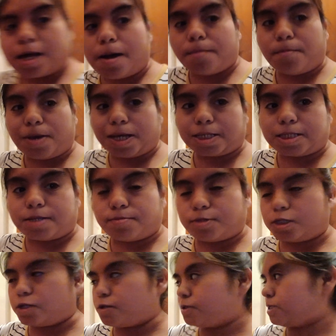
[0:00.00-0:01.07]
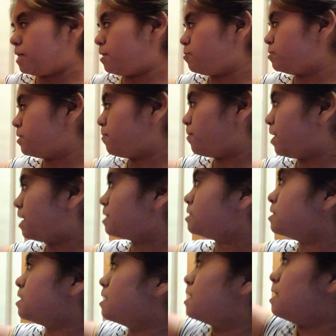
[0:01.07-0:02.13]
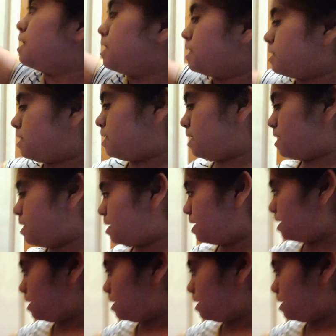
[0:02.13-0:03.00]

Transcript: a mess. Let me tell you it was a mess. Cleaned